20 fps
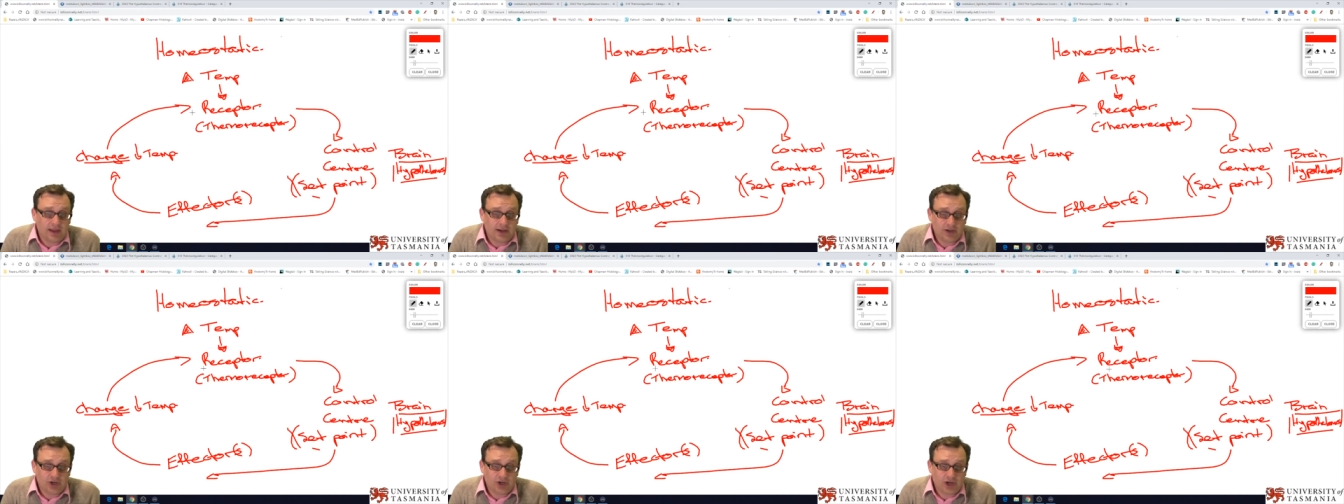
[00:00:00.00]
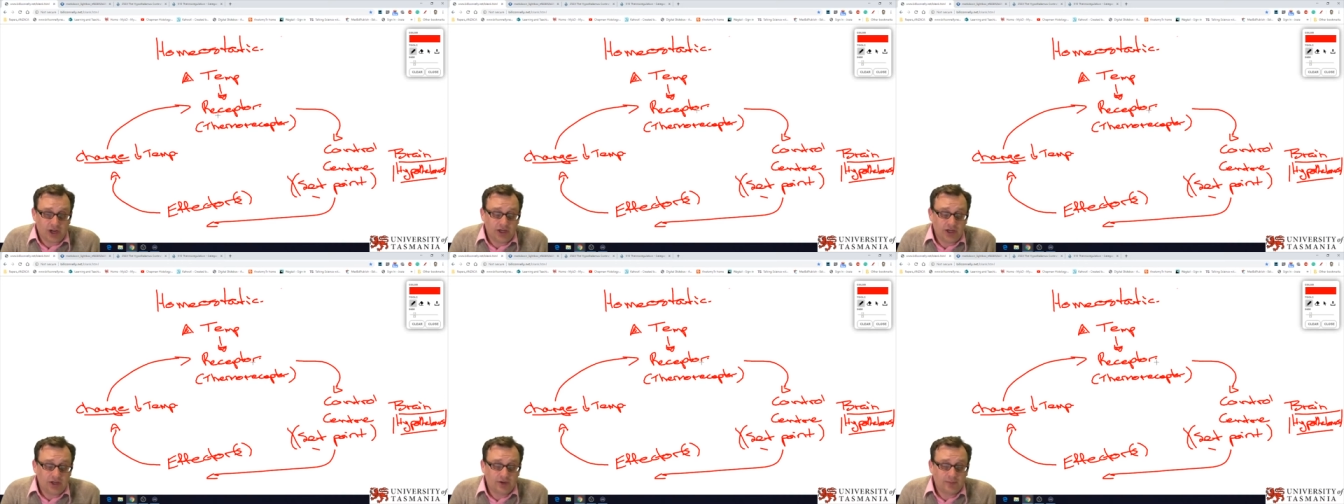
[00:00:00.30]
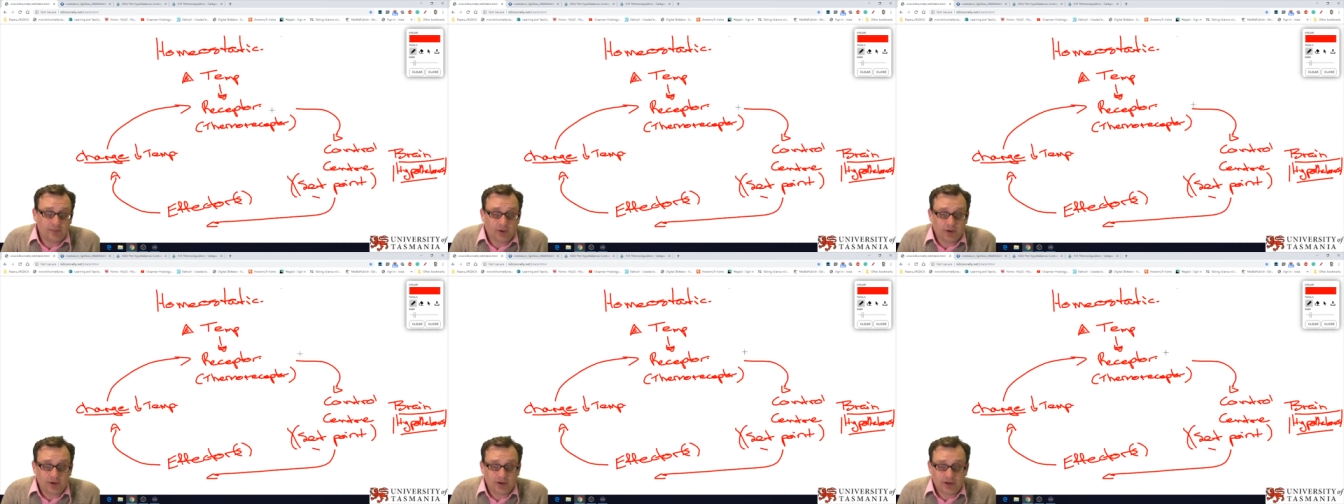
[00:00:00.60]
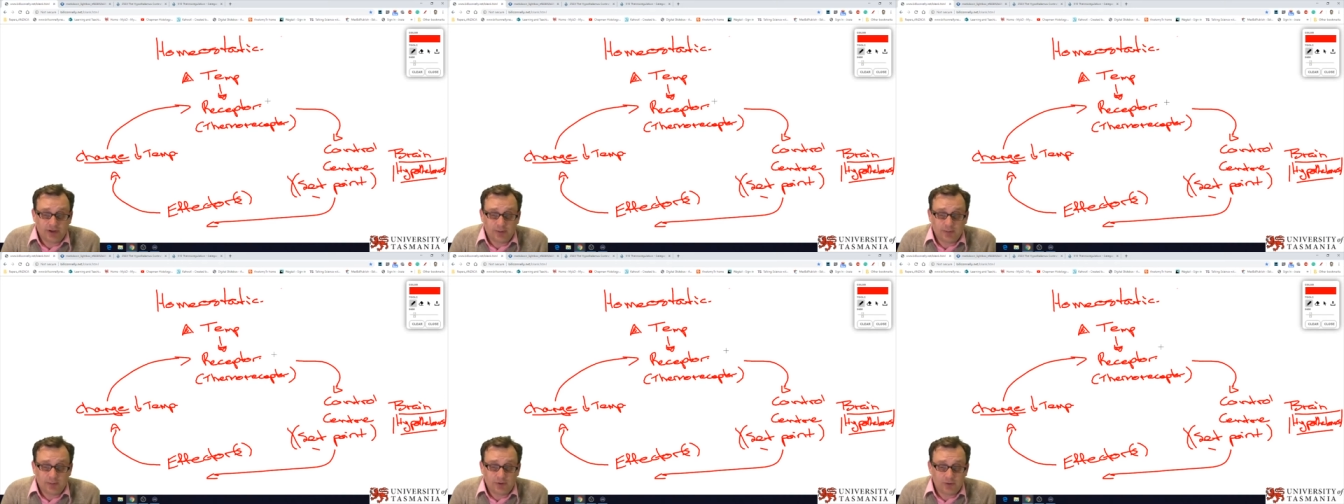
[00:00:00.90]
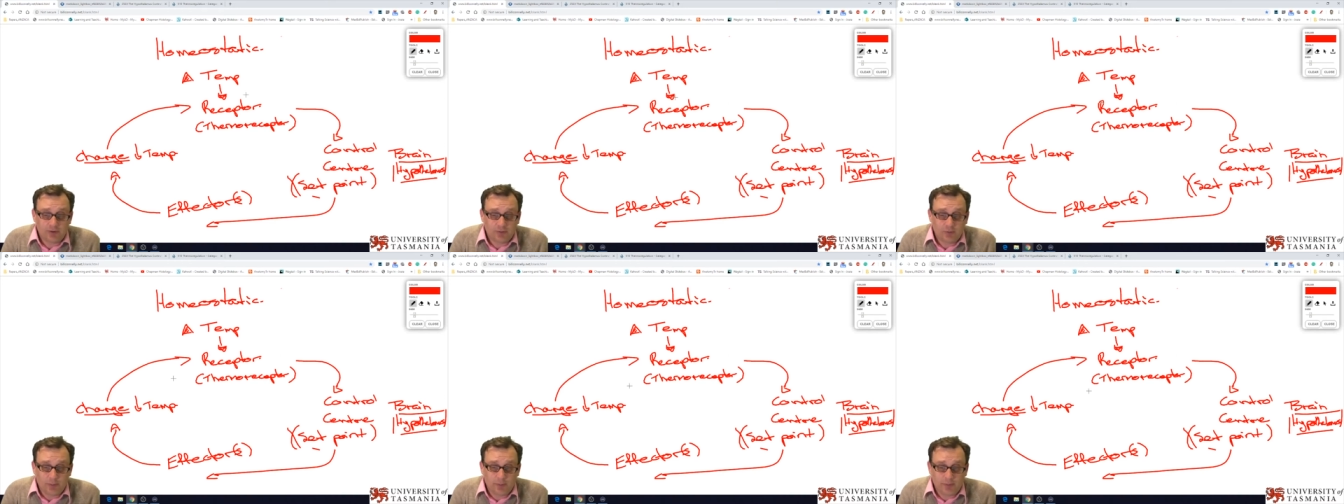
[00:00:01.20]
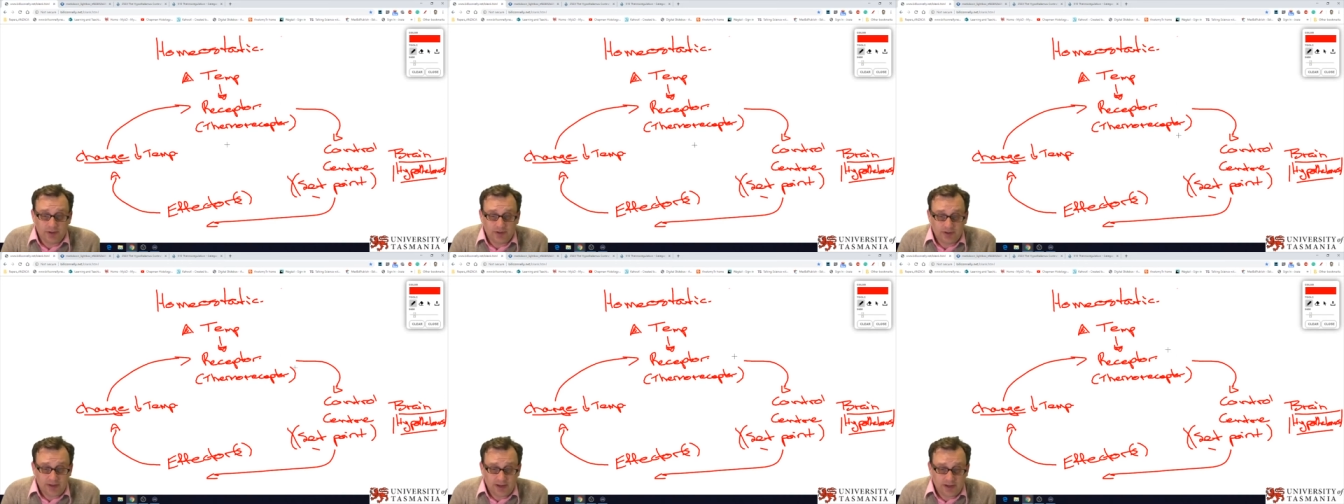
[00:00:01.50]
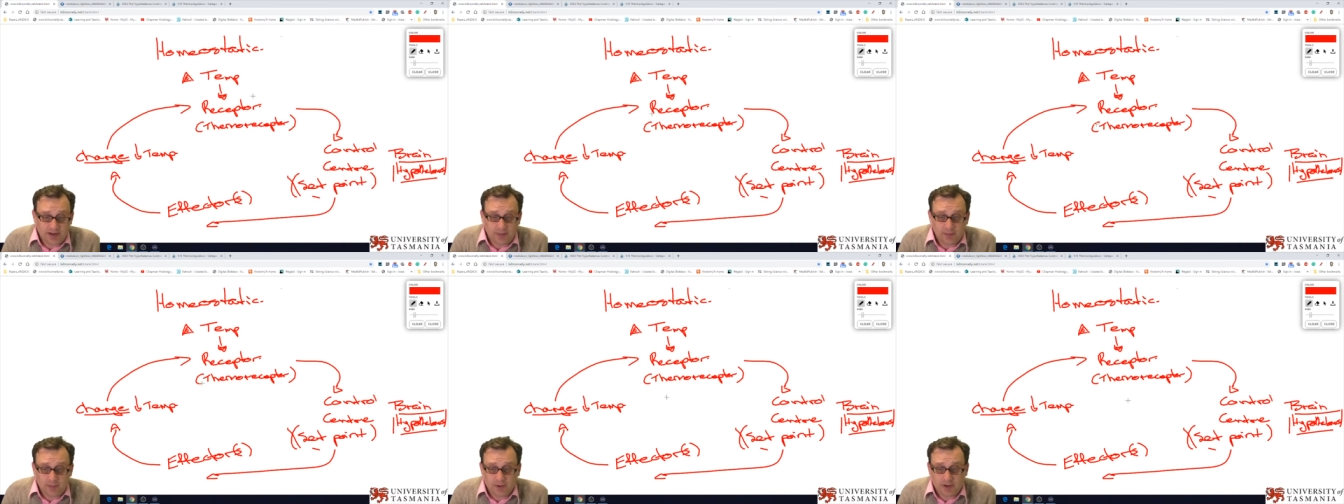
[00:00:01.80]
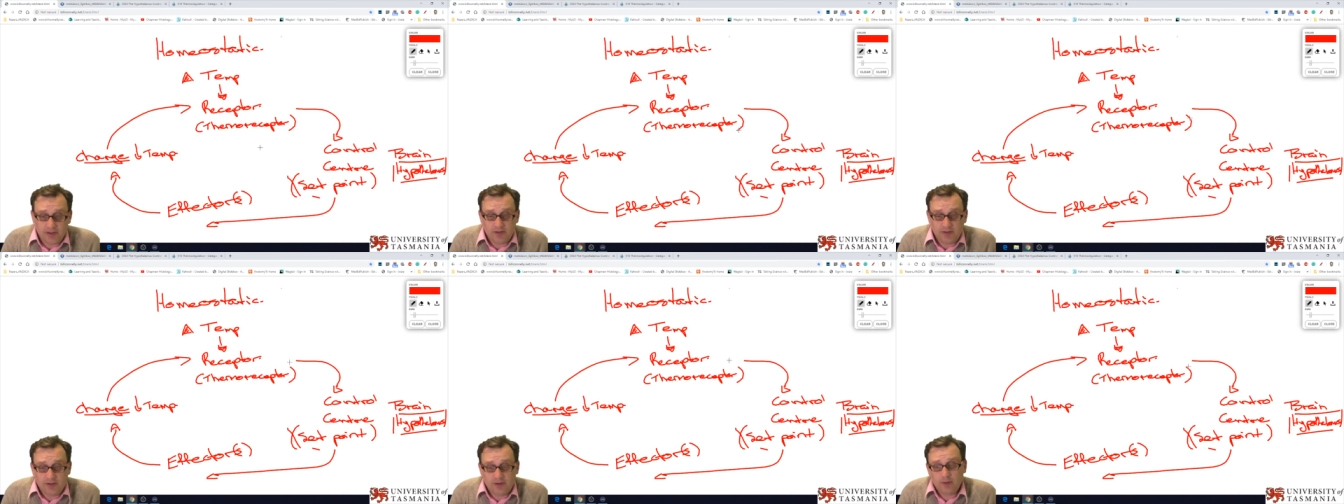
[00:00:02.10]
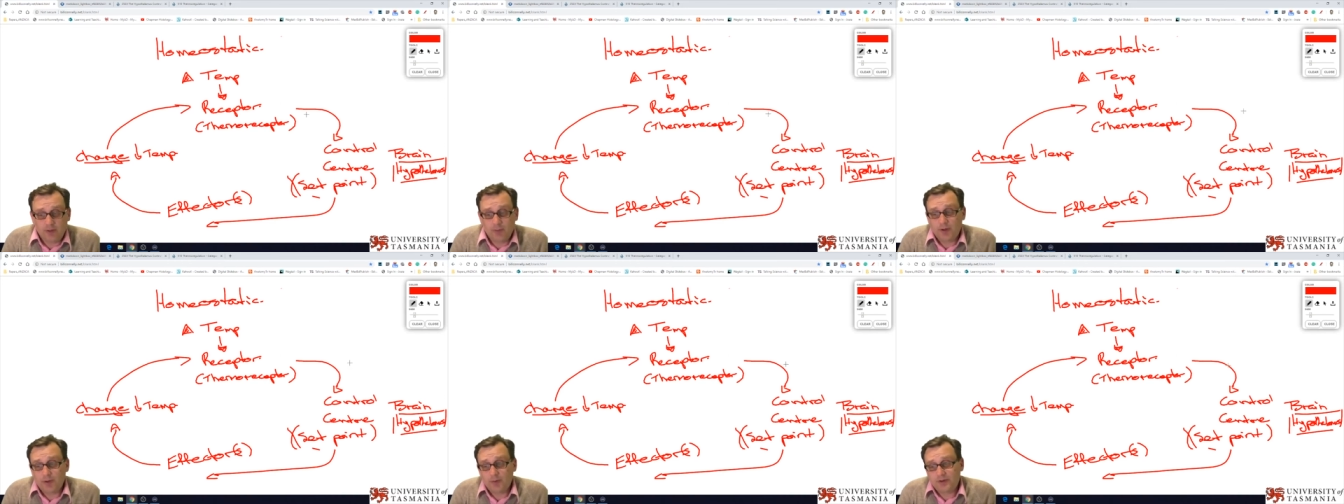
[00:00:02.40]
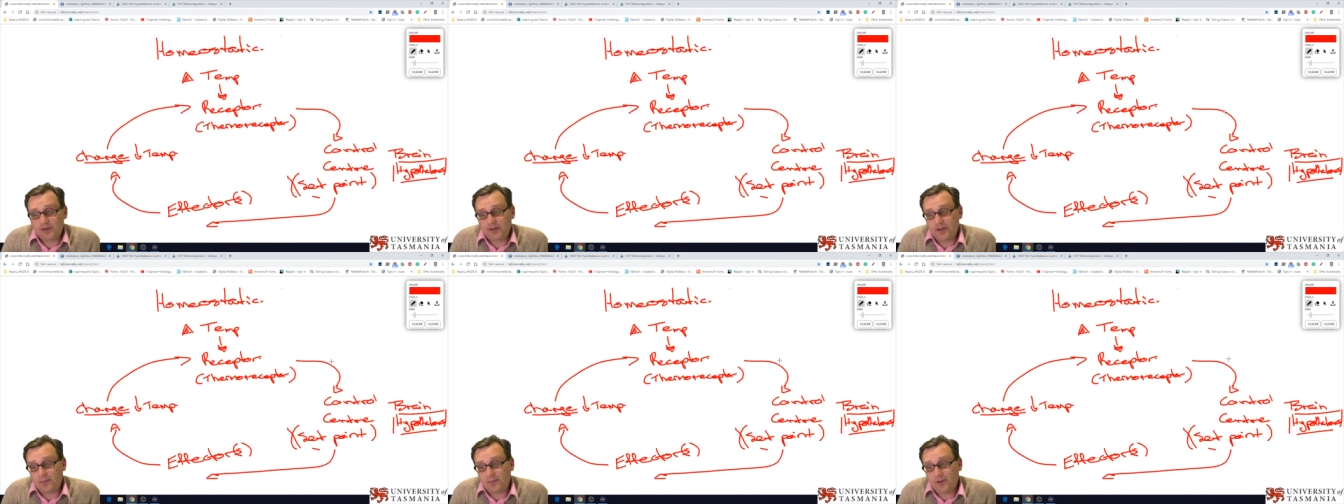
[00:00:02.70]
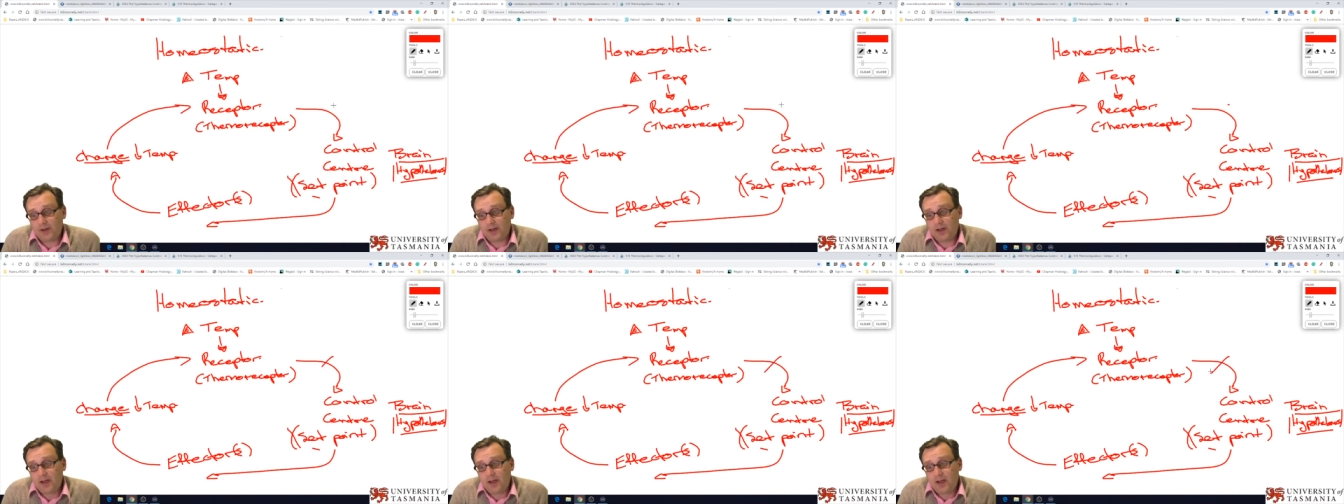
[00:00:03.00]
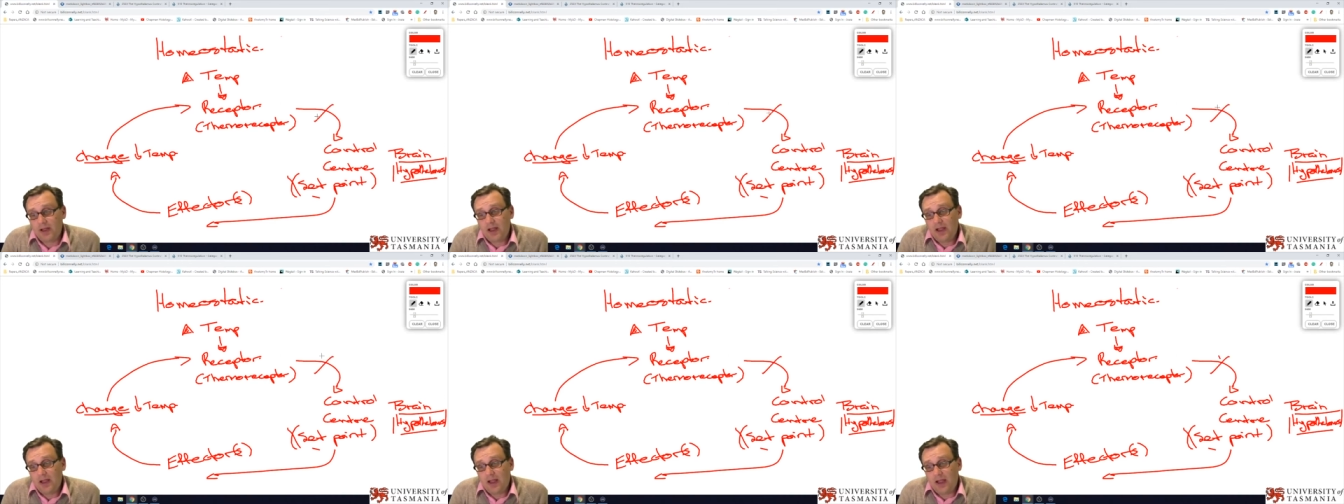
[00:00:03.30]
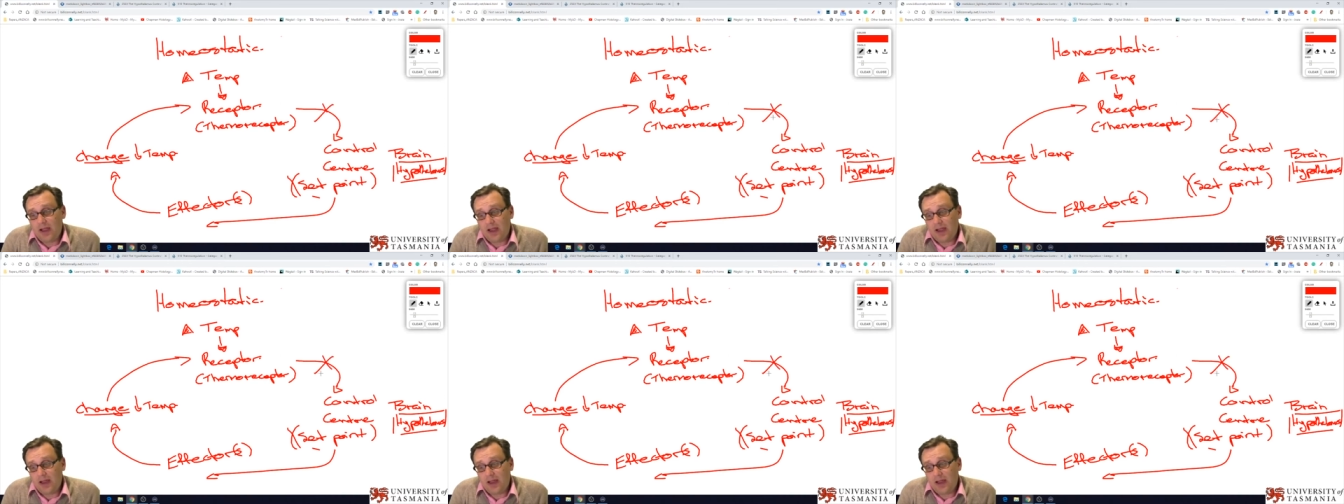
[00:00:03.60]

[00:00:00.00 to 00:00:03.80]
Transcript: then that change in body temperature will be detected by the thermoreceptor